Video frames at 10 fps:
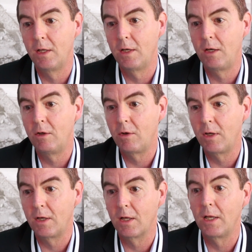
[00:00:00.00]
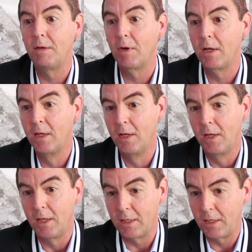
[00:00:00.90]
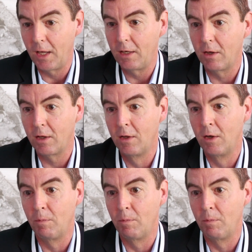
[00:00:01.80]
Nanyuki and Lima in Kenya,